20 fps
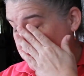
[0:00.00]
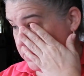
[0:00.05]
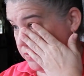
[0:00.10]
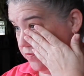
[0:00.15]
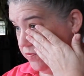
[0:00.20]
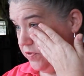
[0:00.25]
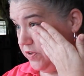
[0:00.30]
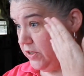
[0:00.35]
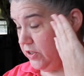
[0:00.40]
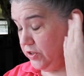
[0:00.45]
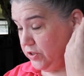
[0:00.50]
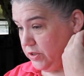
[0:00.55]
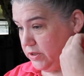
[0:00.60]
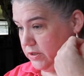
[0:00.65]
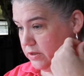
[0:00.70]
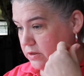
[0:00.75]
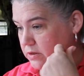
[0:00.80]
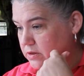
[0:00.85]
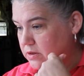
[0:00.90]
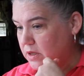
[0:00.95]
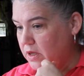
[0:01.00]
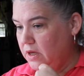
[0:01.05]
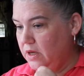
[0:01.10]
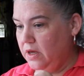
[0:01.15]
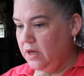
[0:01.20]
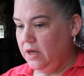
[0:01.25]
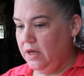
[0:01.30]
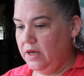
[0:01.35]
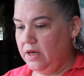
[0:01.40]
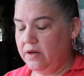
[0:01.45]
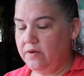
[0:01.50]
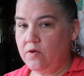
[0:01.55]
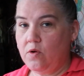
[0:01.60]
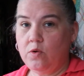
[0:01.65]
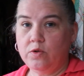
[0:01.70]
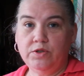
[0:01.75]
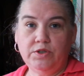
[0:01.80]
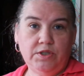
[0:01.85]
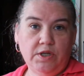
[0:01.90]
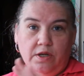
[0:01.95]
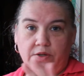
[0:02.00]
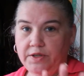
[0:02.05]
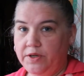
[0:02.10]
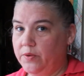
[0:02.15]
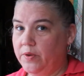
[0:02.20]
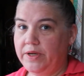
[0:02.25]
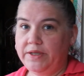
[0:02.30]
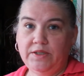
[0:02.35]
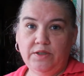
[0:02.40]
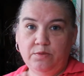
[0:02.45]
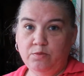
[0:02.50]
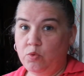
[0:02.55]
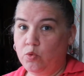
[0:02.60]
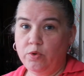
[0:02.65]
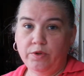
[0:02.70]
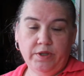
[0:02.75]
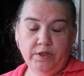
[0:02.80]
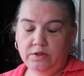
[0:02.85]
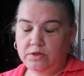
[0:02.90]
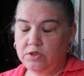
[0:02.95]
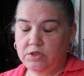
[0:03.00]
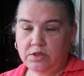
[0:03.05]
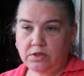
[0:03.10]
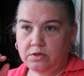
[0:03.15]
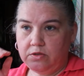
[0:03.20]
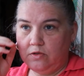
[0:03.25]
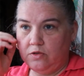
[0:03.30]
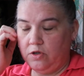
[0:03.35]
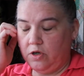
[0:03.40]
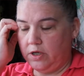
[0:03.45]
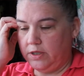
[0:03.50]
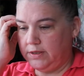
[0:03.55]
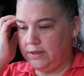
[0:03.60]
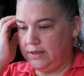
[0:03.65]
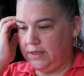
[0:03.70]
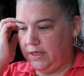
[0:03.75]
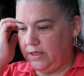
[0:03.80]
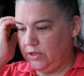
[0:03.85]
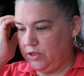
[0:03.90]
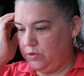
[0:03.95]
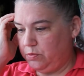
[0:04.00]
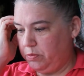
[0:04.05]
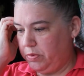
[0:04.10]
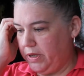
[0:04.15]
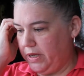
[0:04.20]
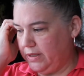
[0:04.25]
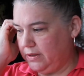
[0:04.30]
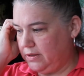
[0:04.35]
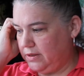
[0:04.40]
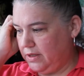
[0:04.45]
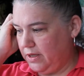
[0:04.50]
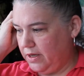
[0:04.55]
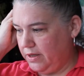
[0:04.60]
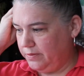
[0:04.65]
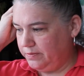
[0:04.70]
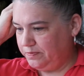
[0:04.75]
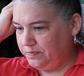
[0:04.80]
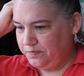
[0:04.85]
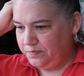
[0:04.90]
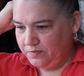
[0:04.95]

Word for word: some finishes, and of course y'all know I do more than just cross stitch, but um,